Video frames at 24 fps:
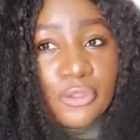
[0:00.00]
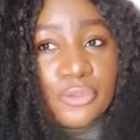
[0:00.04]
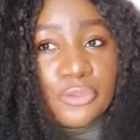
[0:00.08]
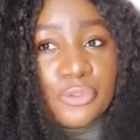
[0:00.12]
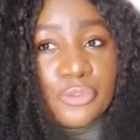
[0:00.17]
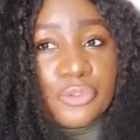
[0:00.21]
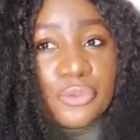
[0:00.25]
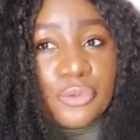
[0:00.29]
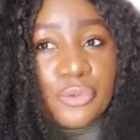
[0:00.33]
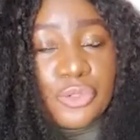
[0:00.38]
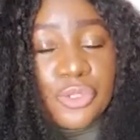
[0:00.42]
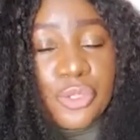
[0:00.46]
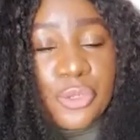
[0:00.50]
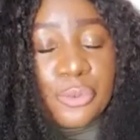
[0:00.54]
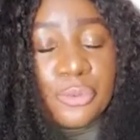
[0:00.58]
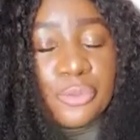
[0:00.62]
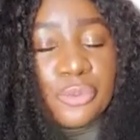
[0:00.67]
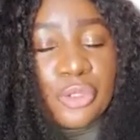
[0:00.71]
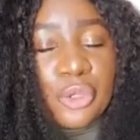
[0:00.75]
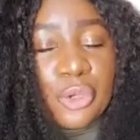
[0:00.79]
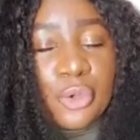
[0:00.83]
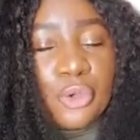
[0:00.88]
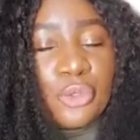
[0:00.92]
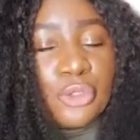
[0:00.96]
So they
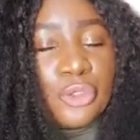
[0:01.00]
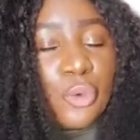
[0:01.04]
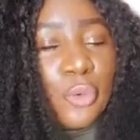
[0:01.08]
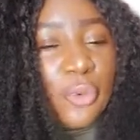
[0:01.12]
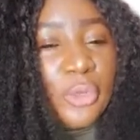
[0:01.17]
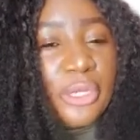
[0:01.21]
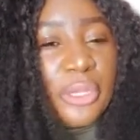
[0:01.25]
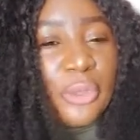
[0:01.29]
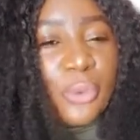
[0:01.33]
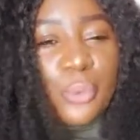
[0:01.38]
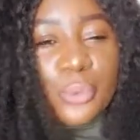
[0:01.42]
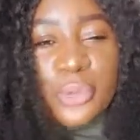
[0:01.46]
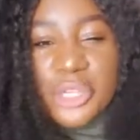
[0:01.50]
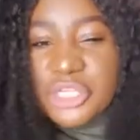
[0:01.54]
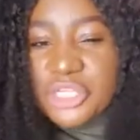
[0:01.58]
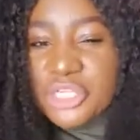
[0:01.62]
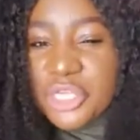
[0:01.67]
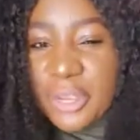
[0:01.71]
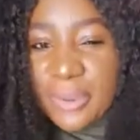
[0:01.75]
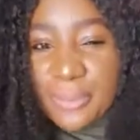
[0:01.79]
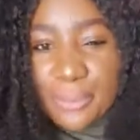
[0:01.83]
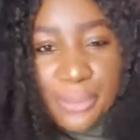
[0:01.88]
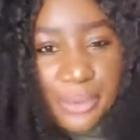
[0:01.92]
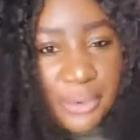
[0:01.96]
could only wish
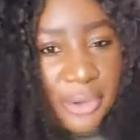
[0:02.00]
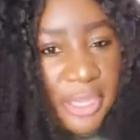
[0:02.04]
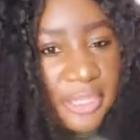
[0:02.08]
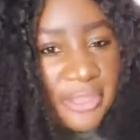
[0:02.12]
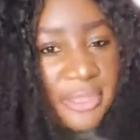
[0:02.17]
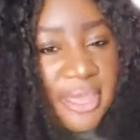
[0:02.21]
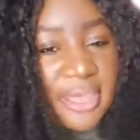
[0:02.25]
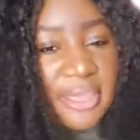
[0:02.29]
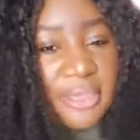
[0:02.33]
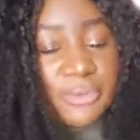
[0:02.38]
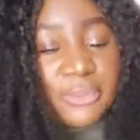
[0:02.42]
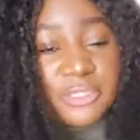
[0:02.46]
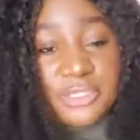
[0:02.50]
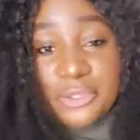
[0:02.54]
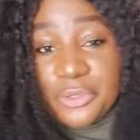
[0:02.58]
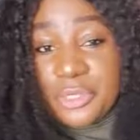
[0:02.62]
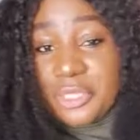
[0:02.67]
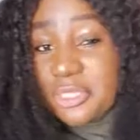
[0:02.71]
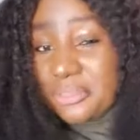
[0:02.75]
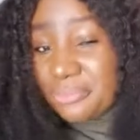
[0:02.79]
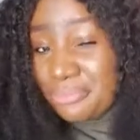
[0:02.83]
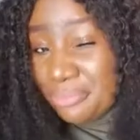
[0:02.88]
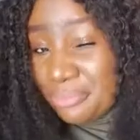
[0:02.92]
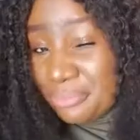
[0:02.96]
and pray that he was
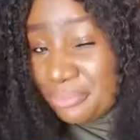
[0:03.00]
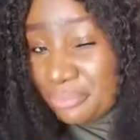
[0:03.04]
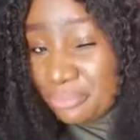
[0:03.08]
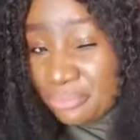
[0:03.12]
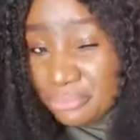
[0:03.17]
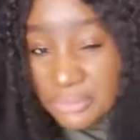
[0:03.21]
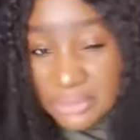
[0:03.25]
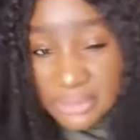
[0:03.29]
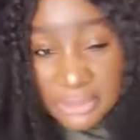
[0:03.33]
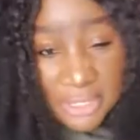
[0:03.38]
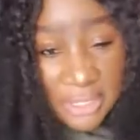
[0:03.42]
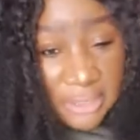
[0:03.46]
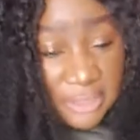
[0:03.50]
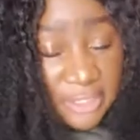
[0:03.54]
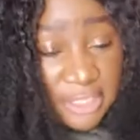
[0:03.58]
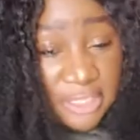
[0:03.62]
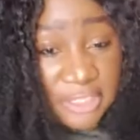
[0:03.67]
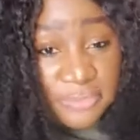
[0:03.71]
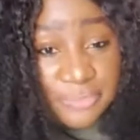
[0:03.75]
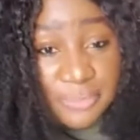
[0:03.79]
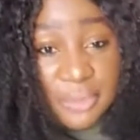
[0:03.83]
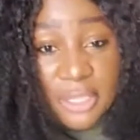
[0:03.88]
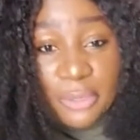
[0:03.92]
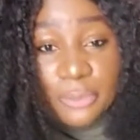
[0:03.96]
going to,
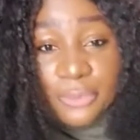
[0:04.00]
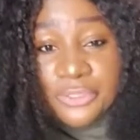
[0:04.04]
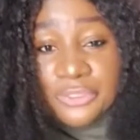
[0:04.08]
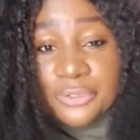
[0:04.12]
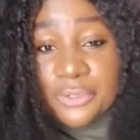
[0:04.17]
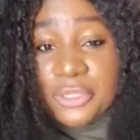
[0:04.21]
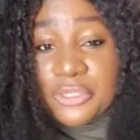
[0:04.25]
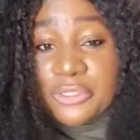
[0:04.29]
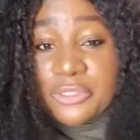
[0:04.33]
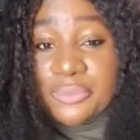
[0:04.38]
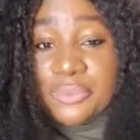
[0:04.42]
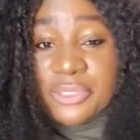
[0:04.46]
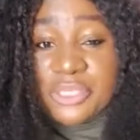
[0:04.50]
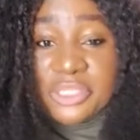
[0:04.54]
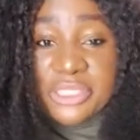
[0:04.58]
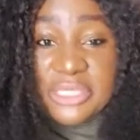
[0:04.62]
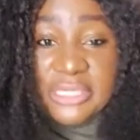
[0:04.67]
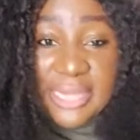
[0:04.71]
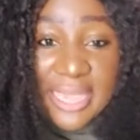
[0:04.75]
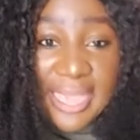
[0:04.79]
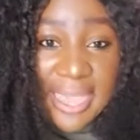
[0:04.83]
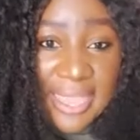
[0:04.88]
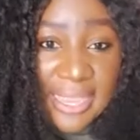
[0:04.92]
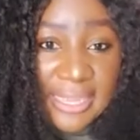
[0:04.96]
his bail was going to be
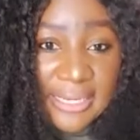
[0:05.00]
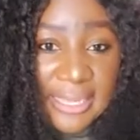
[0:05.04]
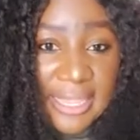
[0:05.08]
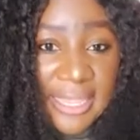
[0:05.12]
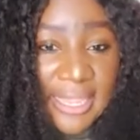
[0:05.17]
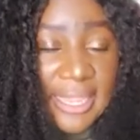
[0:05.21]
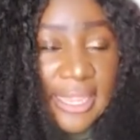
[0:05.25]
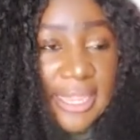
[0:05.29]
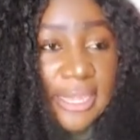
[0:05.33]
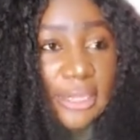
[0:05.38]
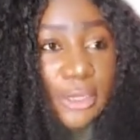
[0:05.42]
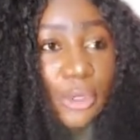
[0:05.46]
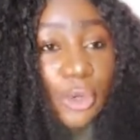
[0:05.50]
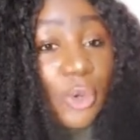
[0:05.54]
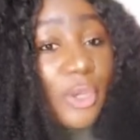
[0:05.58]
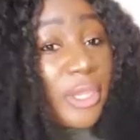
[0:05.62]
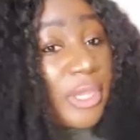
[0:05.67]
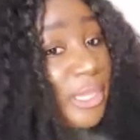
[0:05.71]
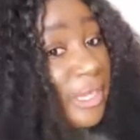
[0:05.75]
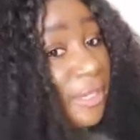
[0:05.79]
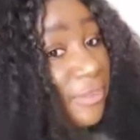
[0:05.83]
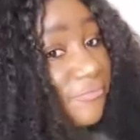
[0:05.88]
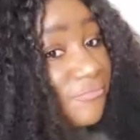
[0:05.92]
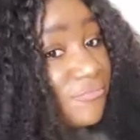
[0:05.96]
denied, and
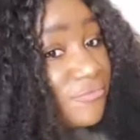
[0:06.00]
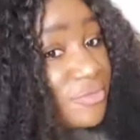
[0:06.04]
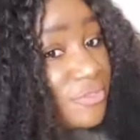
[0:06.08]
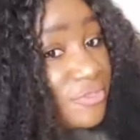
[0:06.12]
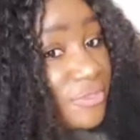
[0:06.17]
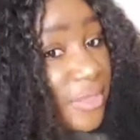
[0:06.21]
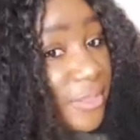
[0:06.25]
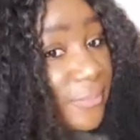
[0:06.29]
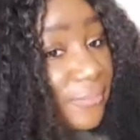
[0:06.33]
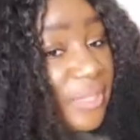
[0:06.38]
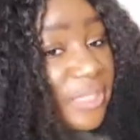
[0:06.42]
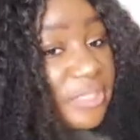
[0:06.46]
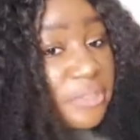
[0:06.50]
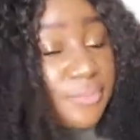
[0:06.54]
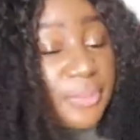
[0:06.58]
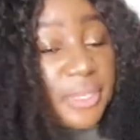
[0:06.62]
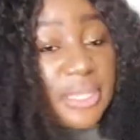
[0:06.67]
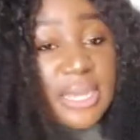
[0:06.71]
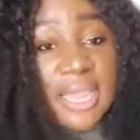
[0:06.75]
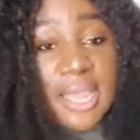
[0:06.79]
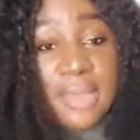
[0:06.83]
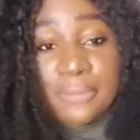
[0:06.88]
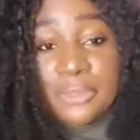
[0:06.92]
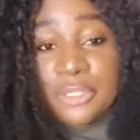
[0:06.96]
luckily for them, his
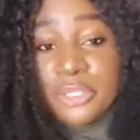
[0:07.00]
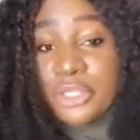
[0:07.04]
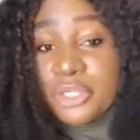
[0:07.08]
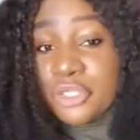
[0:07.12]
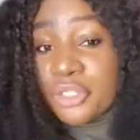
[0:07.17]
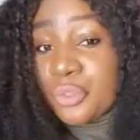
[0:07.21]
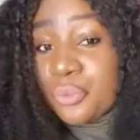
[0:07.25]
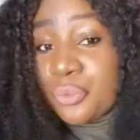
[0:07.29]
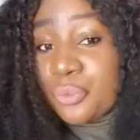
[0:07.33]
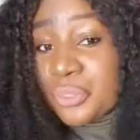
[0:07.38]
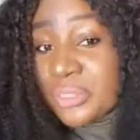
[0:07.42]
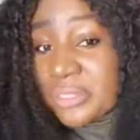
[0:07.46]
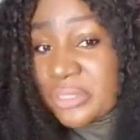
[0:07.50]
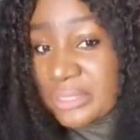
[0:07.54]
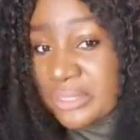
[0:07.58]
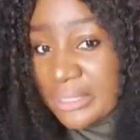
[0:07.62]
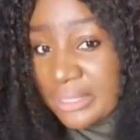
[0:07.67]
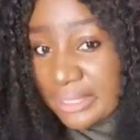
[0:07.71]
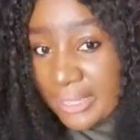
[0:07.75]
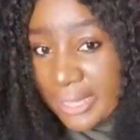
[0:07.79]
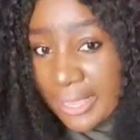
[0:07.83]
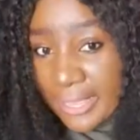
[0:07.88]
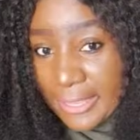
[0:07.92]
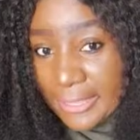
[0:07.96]
bail application was
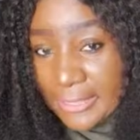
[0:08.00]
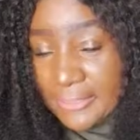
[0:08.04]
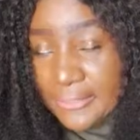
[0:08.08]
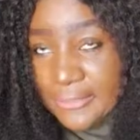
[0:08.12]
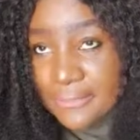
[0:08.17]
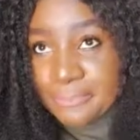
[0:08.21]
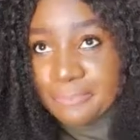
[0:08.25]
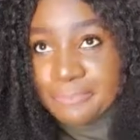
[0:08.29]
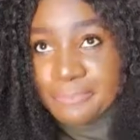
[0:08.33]
denied.